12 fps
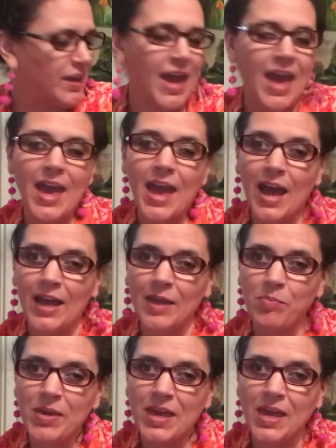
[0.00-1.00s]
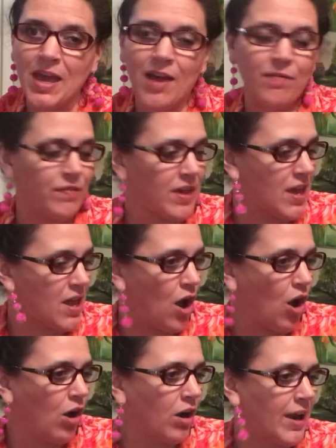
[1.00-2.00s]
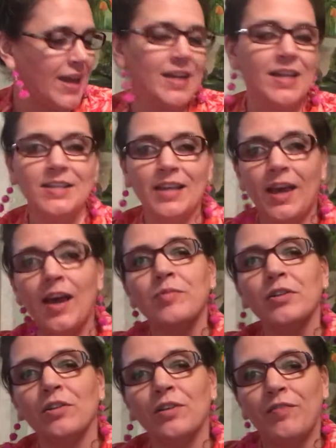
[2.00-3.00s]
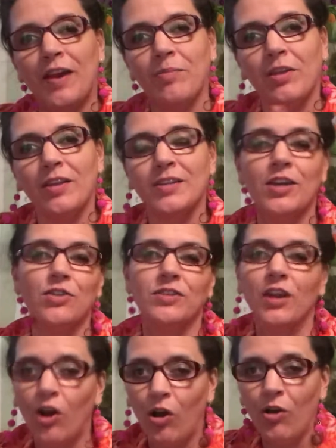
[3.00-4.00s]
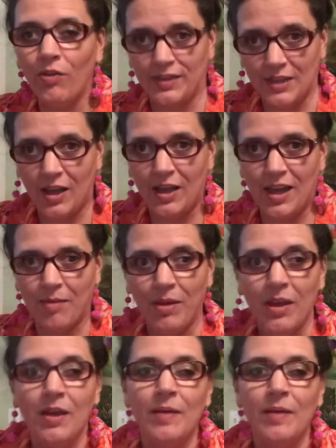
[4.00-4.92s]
K-I-P-F-E-R, and it is absolutely fabulous. I use it all the time.